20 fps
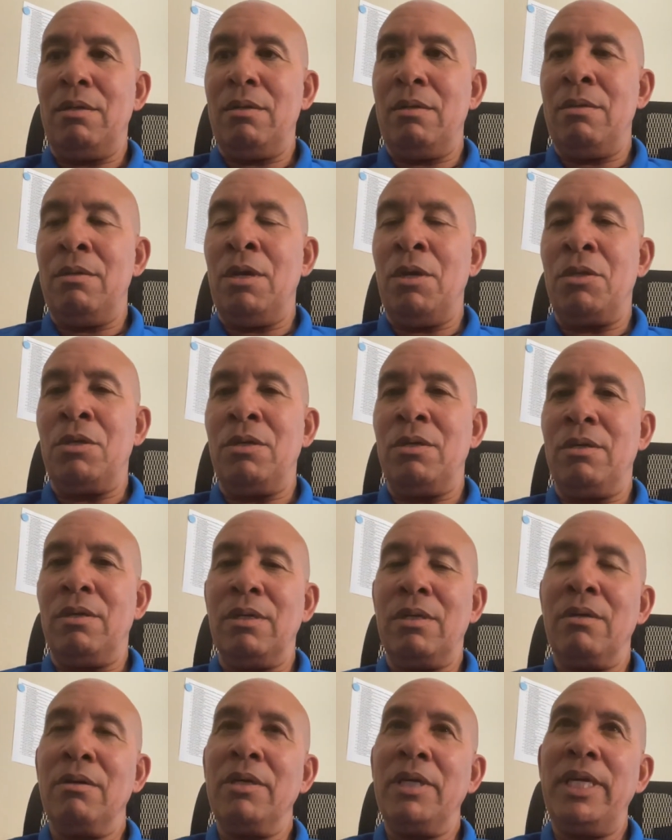another
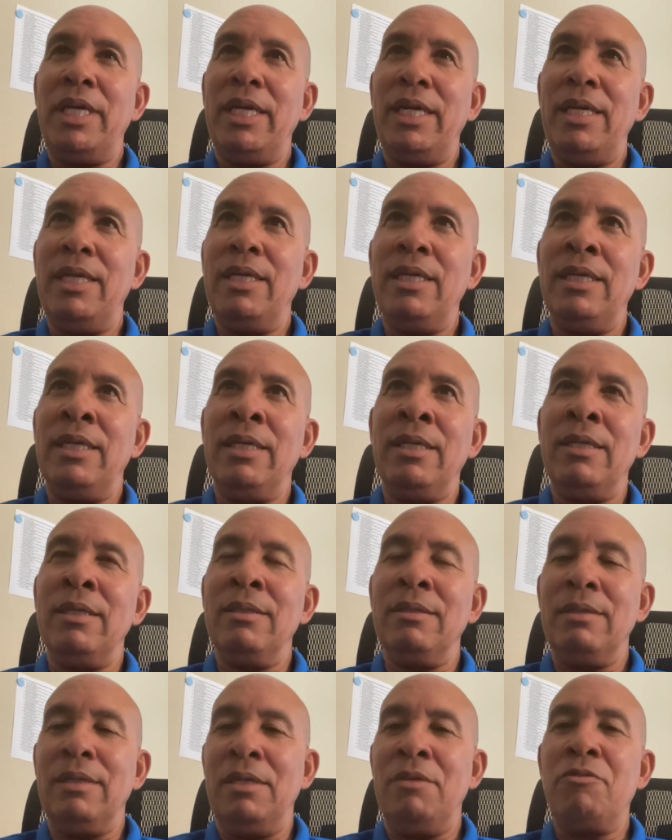degree
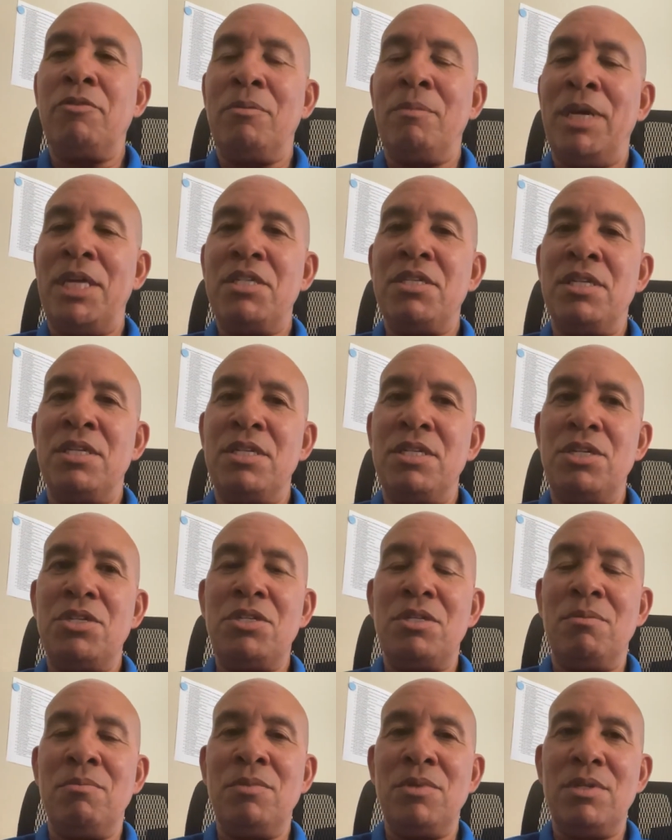in information
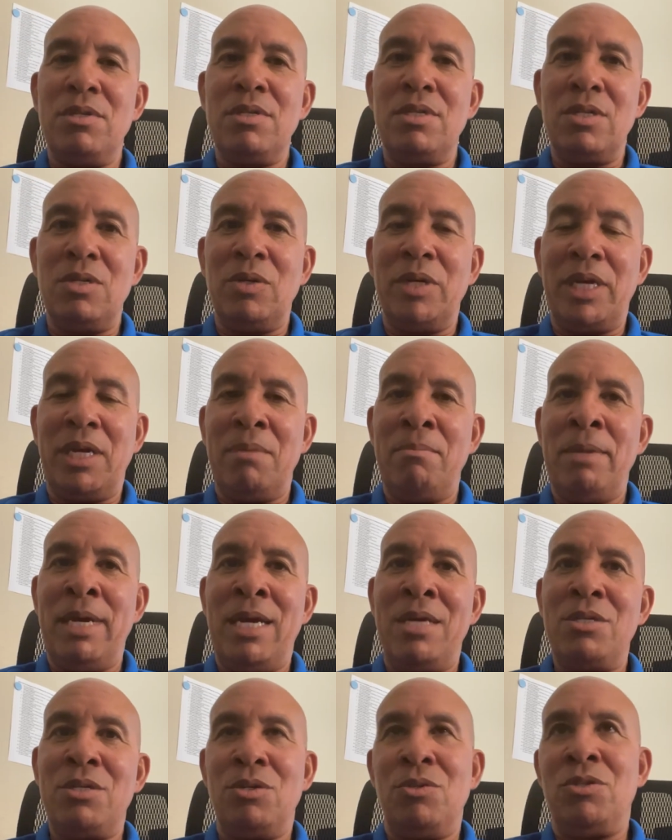systems, so I got a
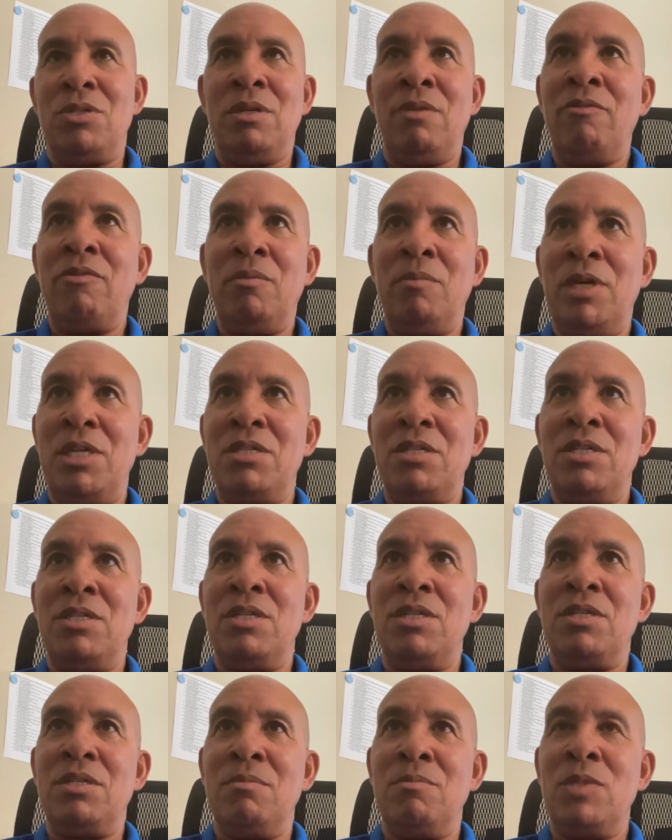master's in information
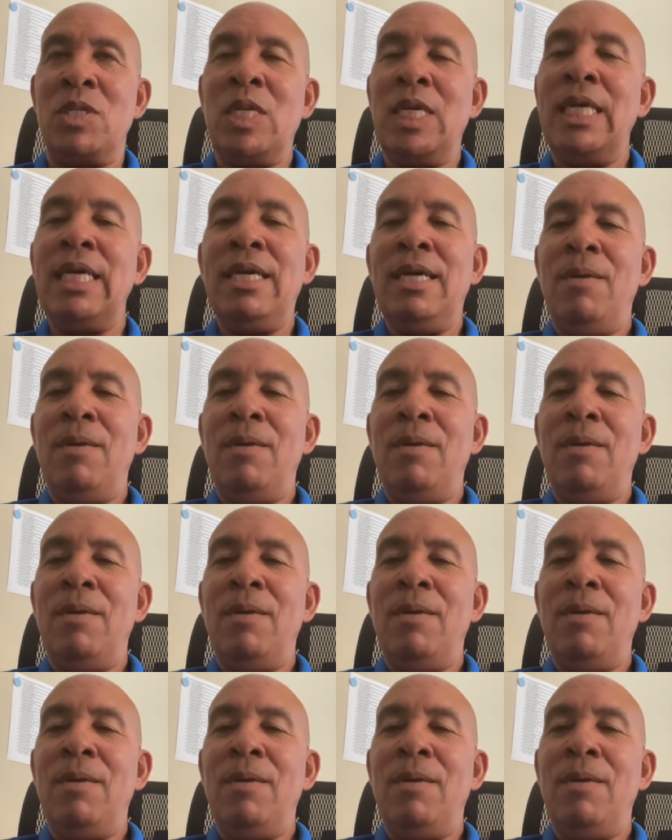systems.